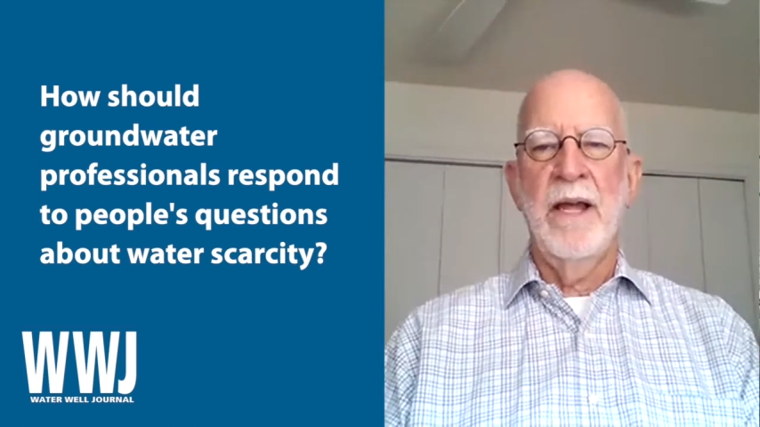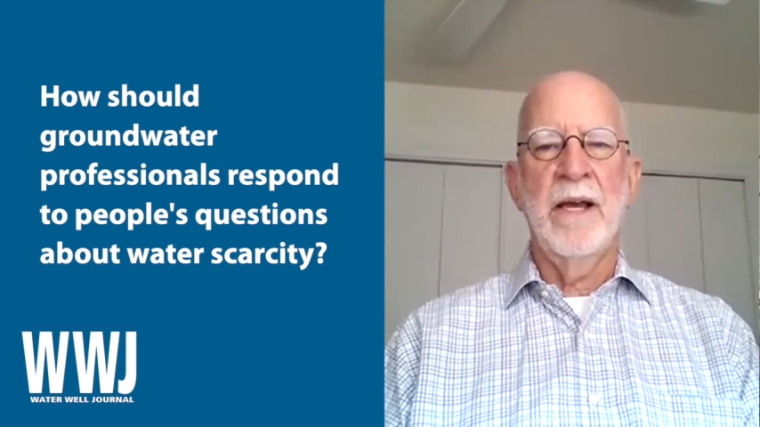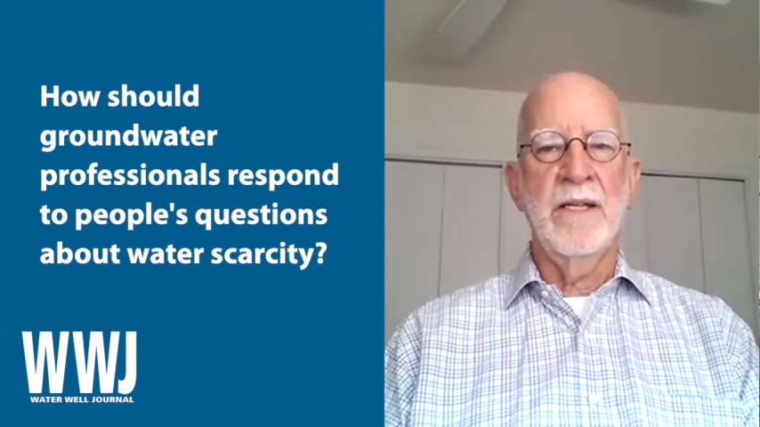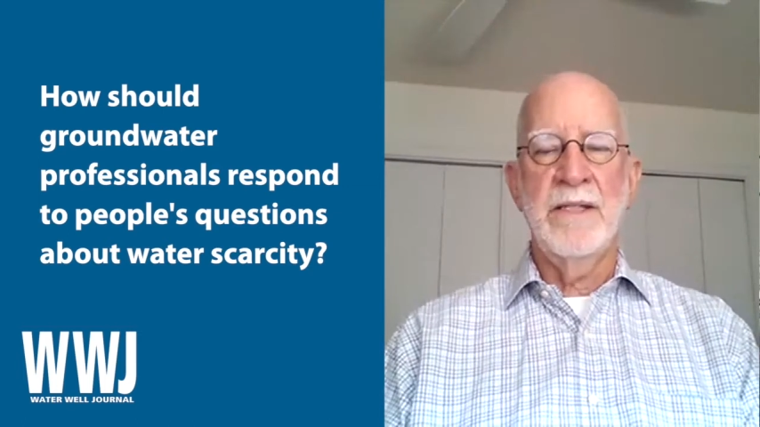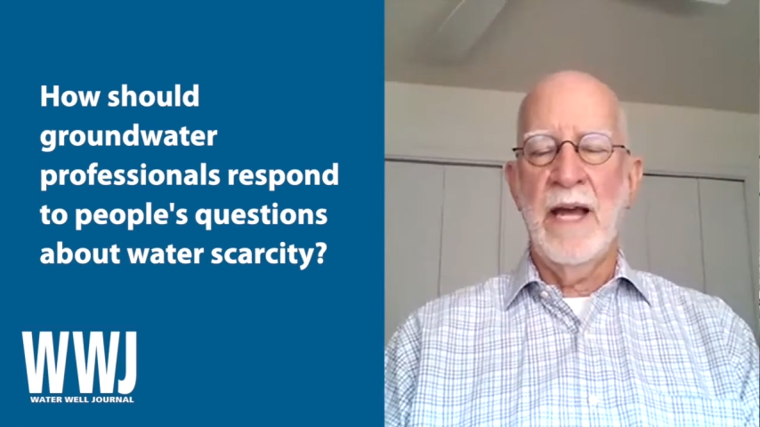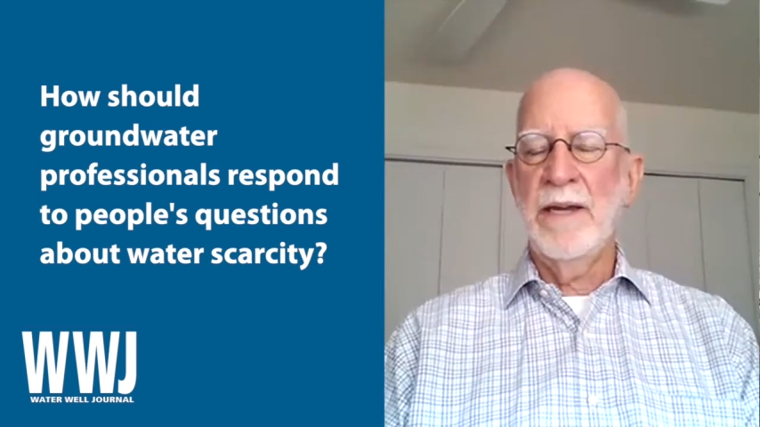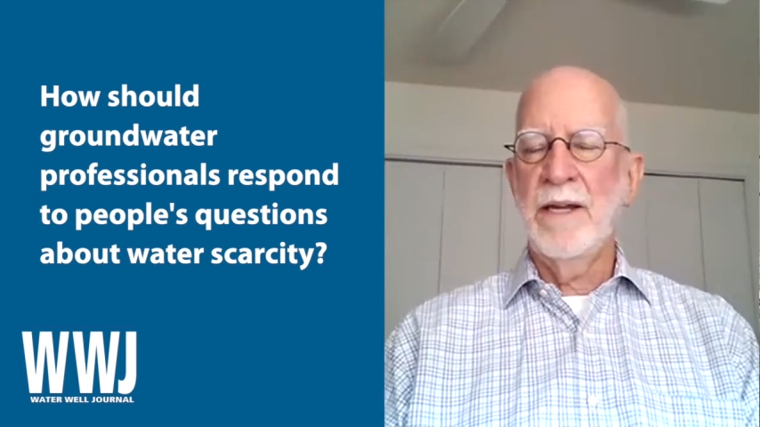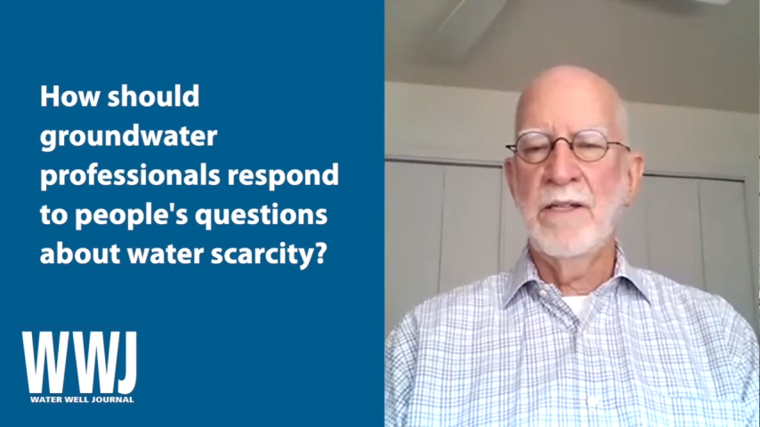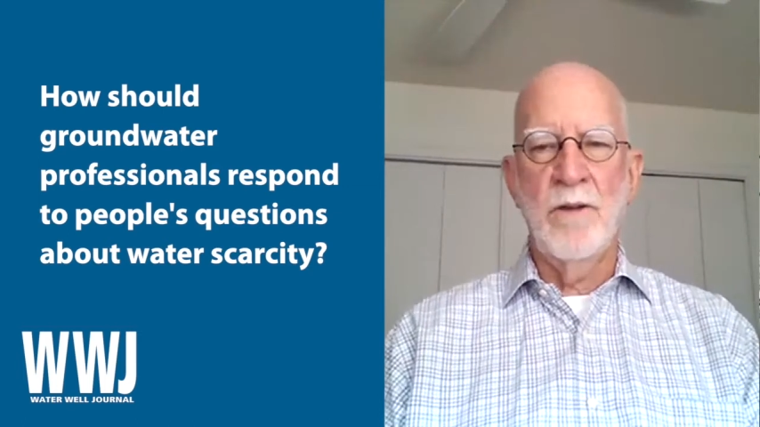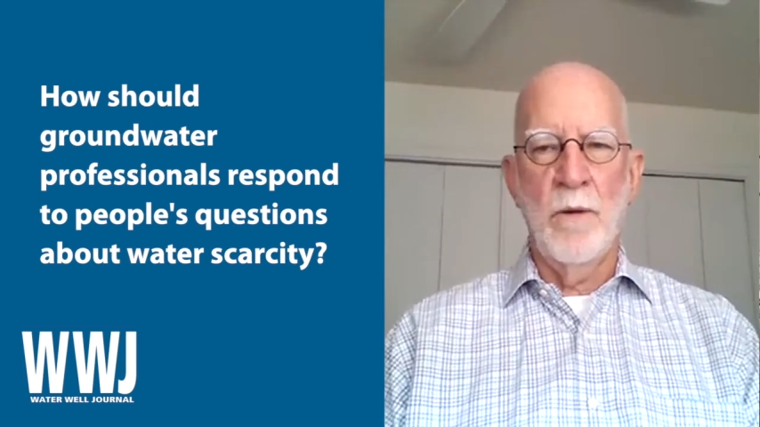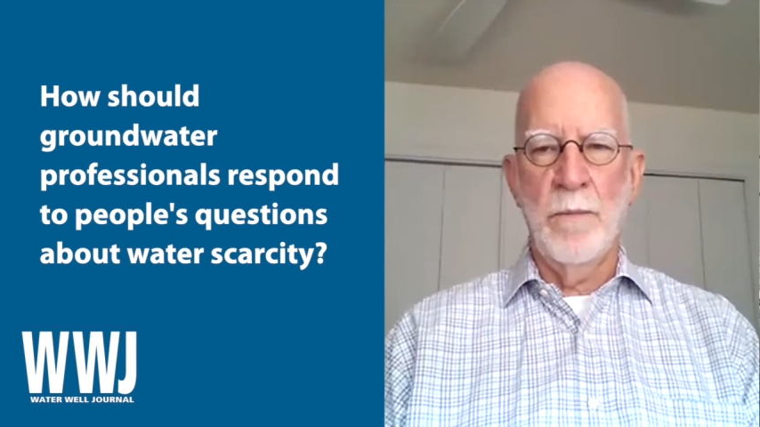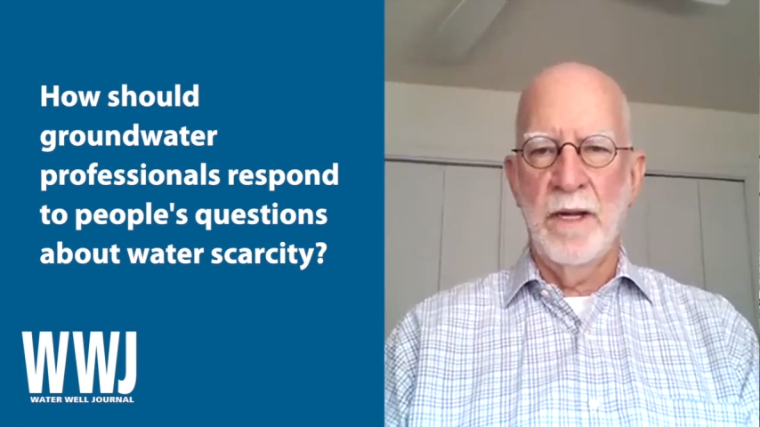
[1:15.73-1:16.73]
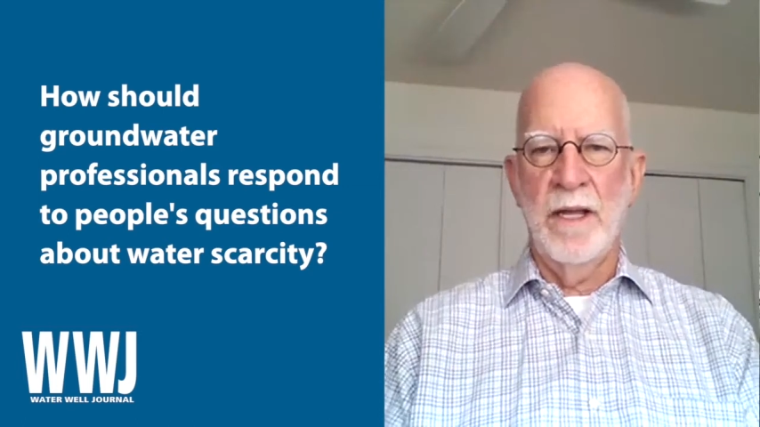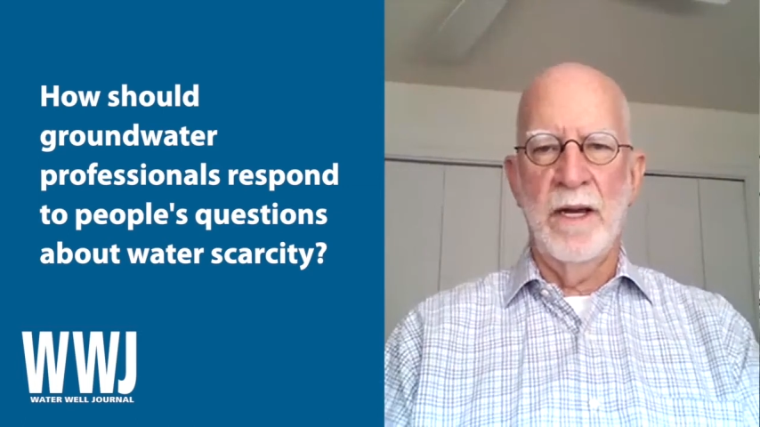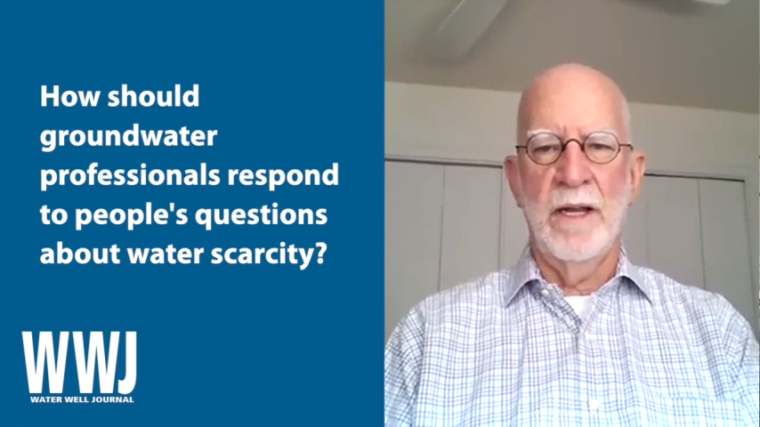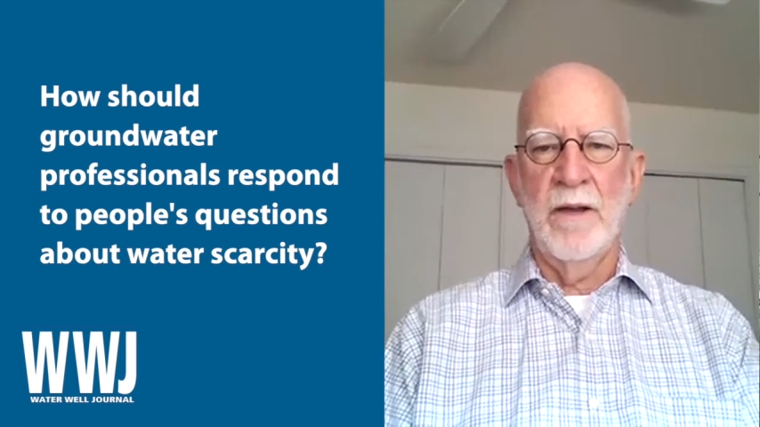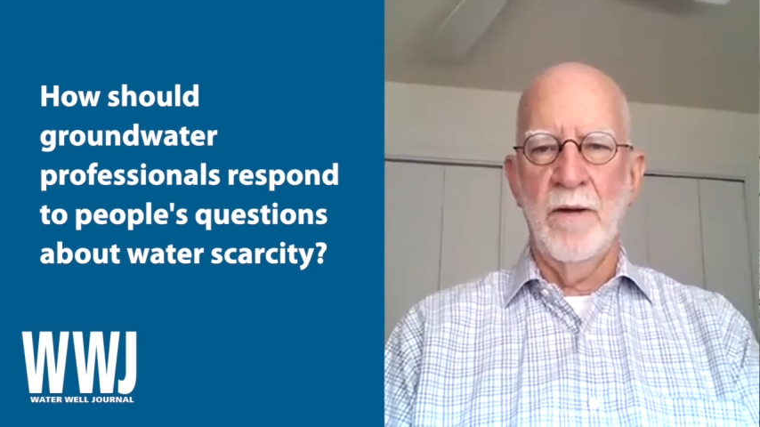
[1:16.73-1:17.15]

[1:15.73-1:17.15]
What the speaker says: because that does nobody any